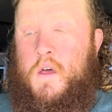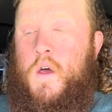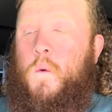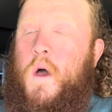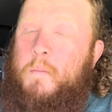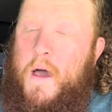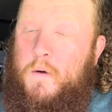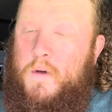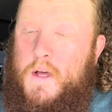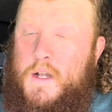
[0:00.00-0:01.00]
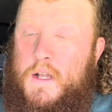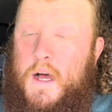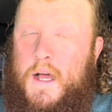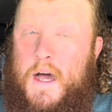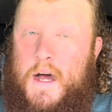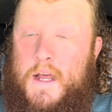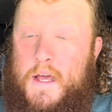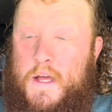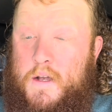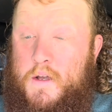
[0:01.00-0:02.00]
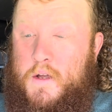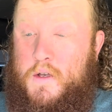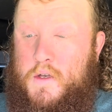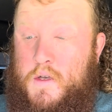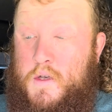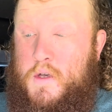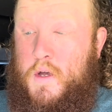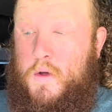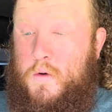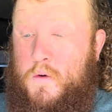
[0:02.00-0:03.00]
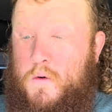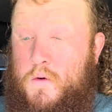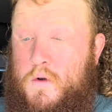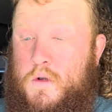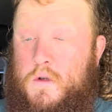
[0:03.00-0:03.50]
way back when I got into